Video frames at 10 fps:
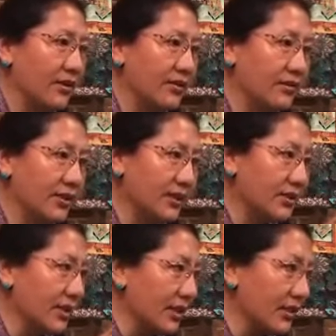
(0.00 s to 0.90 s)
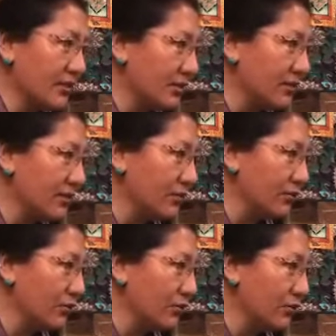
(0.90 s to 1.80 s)
6 characteristics
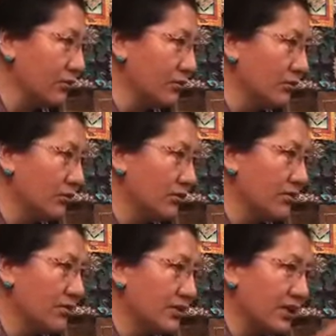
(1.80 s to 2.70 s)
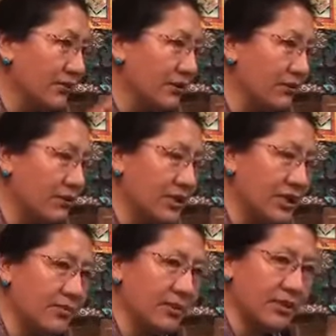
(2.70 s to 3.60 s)
for lung, 7 for
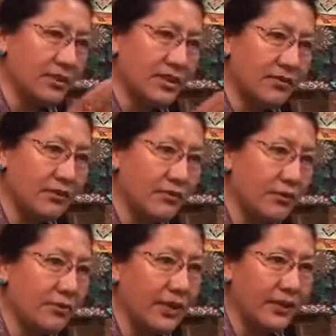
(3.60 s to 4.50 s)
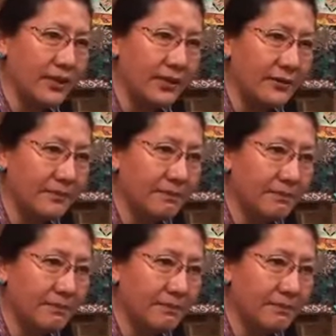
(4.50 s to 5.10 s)
chipa, and 7 for pagan.